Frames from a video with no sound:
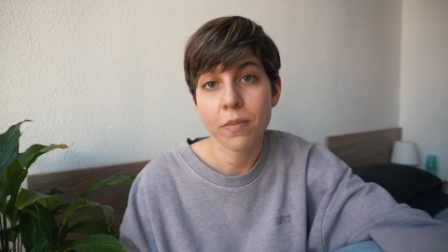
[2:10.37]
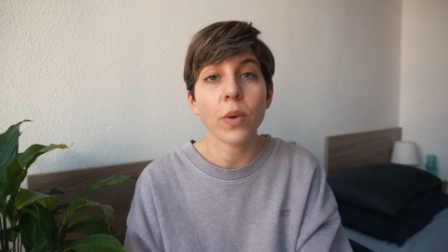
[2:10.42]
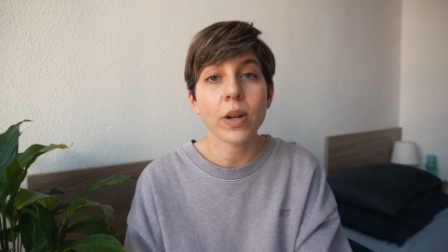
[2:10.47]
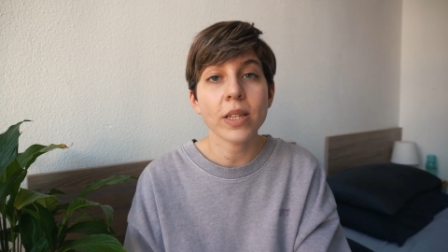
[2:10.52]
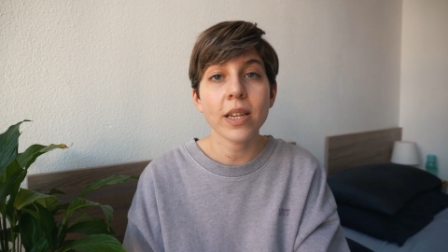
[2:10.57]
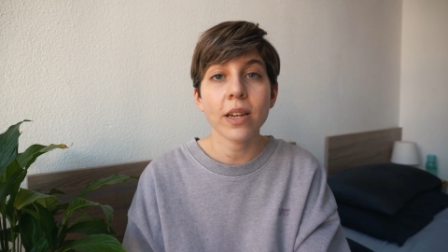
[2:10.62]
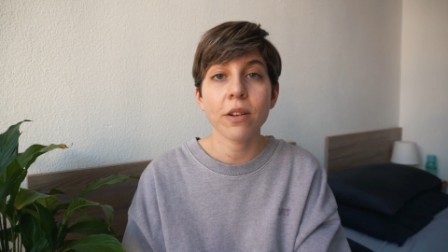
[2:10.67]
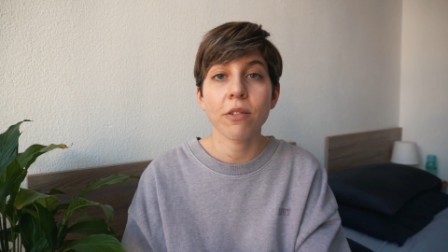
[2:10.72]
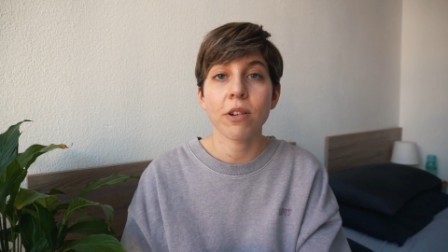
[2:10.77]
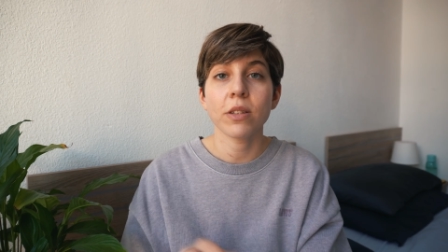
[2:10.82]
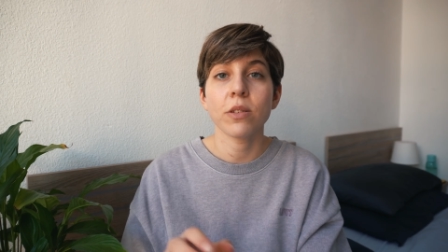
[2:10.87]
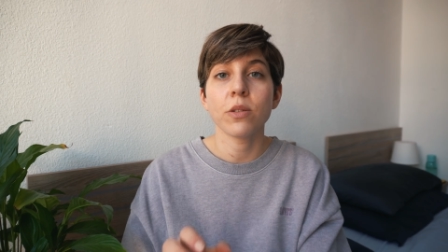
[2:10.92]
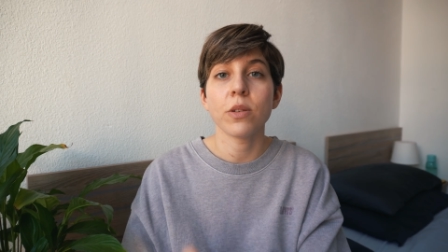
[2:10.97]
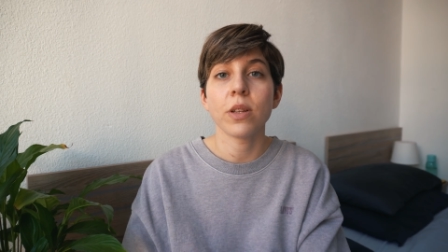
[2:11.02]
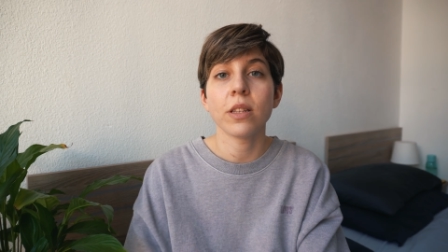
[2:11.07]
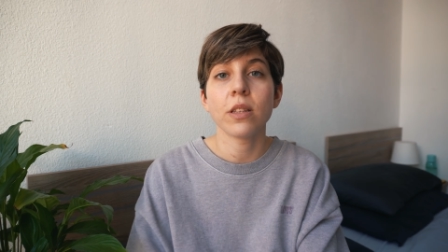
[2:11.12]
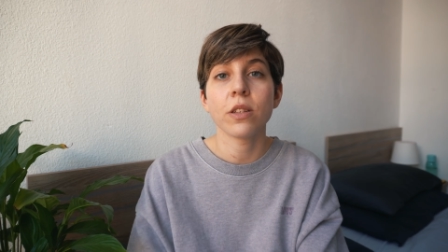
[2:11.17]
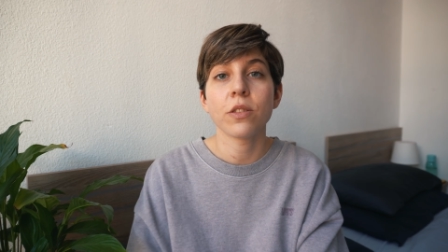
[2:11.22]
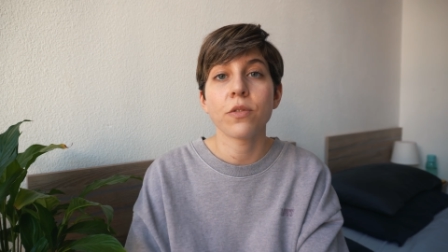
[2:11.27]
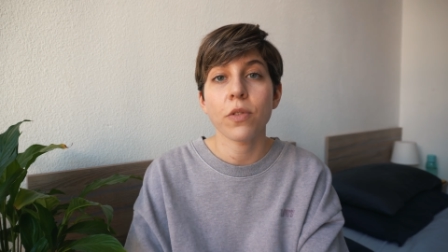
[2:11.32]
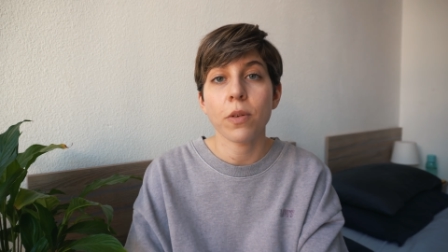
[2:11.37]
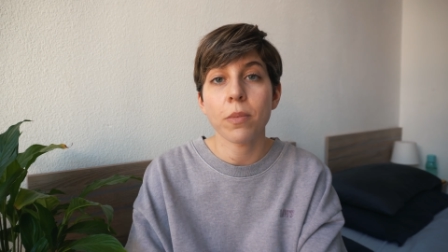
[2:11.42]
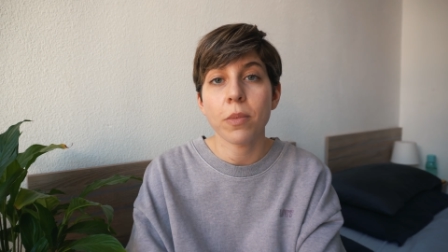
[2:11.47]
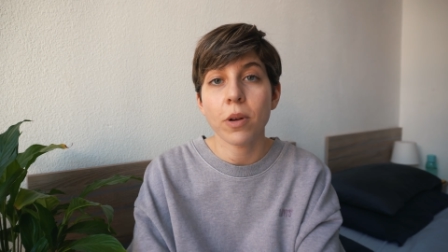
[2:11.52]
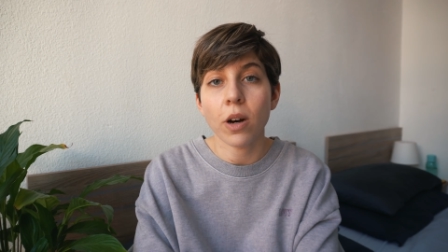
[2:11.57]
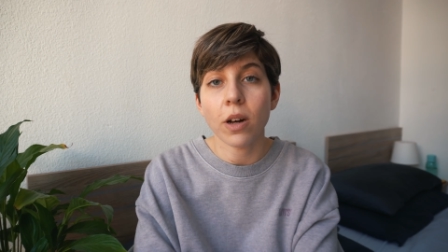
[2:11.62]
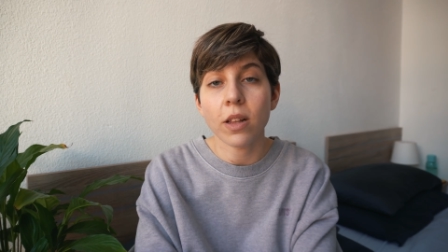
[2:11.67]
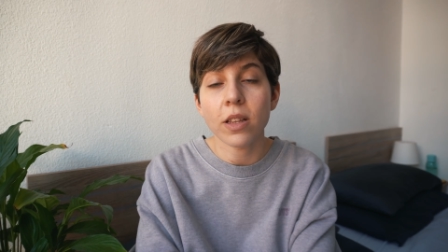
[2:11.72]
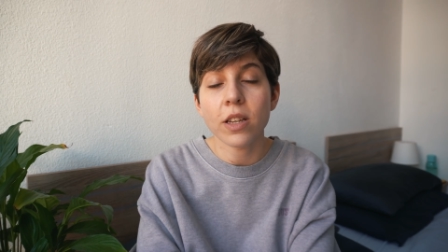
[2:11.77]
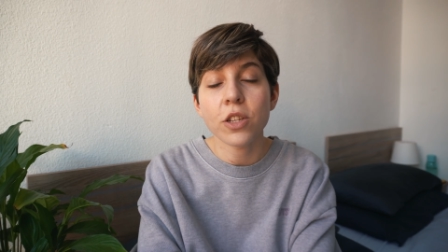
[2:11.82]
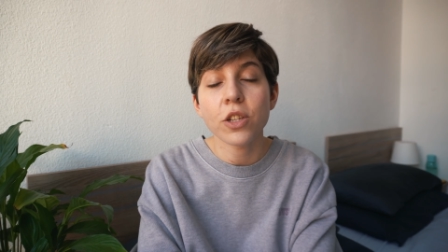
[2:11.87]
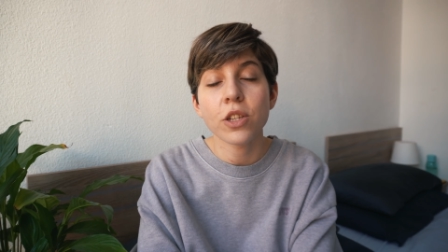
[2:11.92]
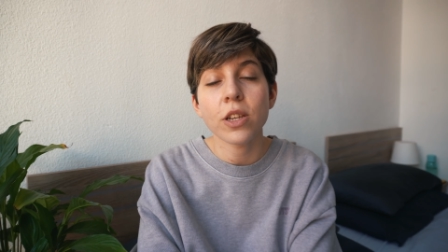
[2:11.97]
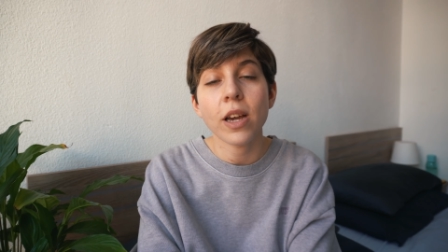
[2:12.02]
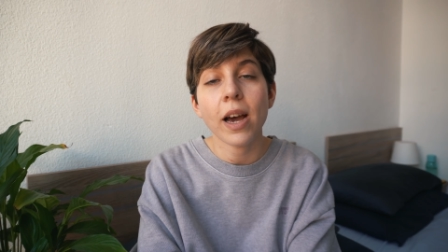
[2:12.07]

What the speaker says: Once I graduated from college,